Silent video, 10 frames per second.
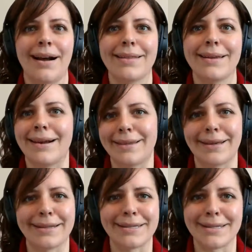I think,
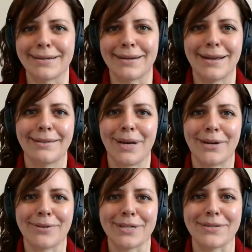guidelines and
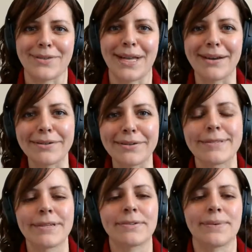boundaries for that is